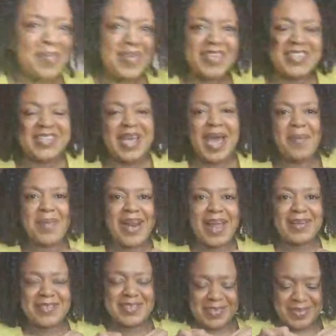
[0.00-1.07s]
mushy. I'm
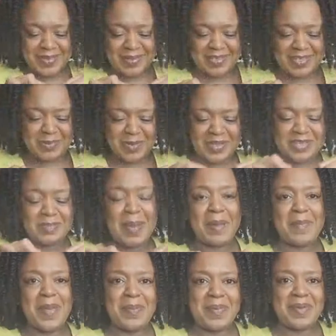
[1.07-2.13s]
allowed to do this, but it's my
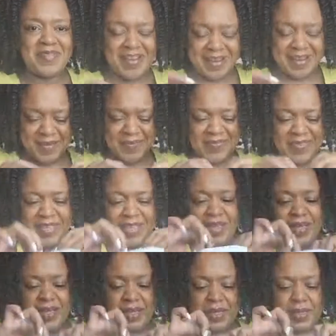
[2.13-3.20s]
baby, right?
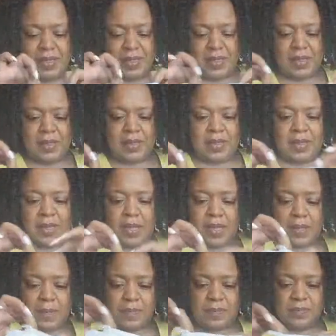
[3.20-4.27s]

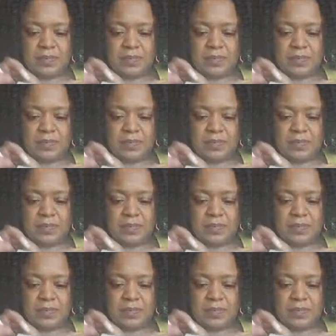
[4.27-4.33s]
Um.